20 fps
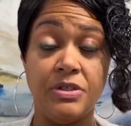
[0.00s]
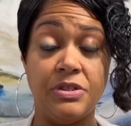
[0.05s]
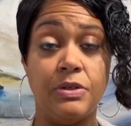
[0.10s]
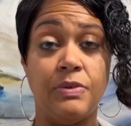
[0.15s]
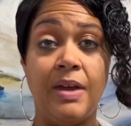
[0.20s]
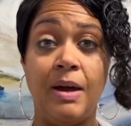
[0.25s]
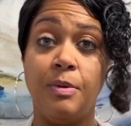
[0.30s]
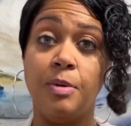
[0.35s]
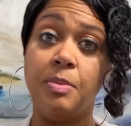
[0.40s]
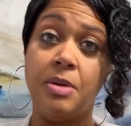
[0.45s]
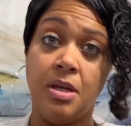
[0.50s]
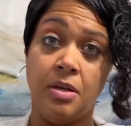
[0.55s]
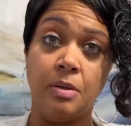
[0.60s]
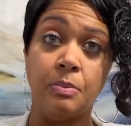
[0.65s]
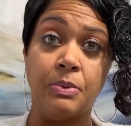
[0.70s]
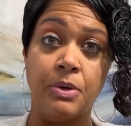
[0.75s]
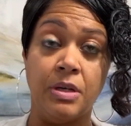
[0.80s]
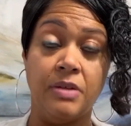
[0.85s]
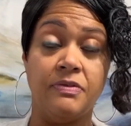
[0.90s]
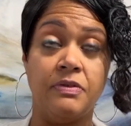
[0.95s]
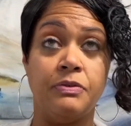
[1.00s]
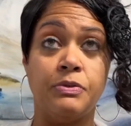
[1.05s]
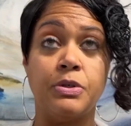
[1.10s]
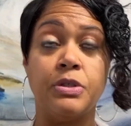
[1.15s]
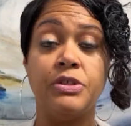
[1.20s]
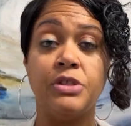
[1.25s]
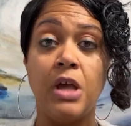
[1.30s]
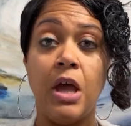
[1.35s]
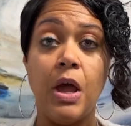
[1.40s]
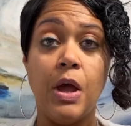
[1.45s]
So that would be on the brink of
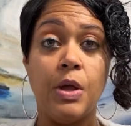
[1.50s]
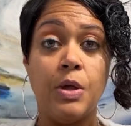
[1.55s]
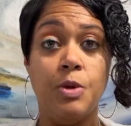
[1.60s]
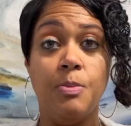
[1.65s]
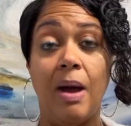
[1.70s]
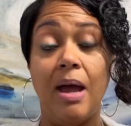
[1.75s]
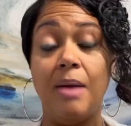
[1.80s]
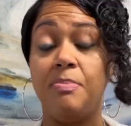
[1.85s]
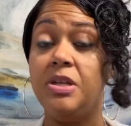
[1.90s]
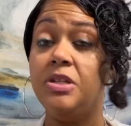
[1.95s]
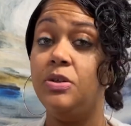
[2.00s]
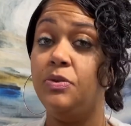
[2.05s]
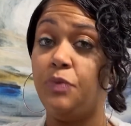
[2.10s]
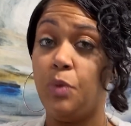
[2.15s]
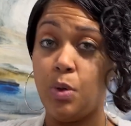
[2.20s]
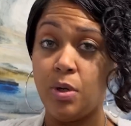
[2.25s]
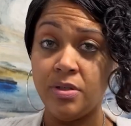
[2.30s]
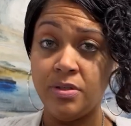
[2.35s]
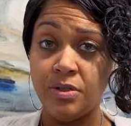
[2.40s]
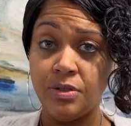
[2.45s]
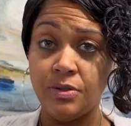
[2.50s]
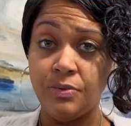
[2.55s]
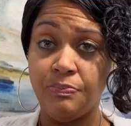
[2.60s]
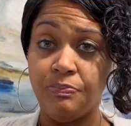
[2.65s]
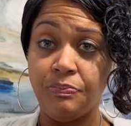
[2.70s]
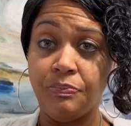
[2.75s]
divorce. You might be divorced.